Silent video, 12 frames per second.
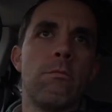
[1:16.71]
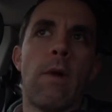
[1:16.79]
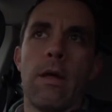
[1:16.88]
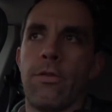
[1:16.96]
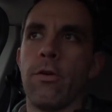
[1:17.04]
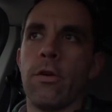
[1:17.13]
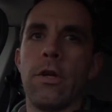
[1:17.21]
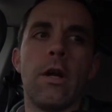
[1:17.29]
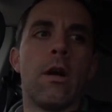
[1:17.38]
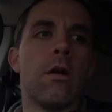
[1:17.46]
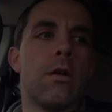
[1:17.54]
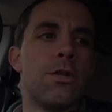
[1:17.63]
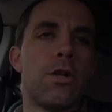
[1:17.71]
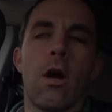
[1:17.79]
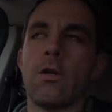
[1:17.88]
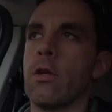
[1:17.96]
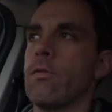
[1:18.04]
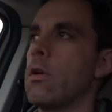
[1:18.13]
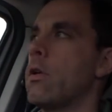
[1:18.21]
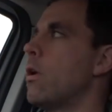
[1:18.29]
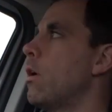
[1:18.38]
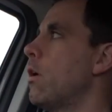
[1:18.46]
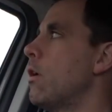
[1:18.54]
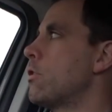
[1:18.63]
my third year in charge of it.
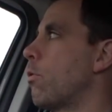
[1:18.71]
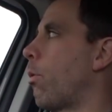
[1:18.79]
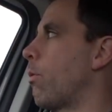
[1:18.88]
So yep.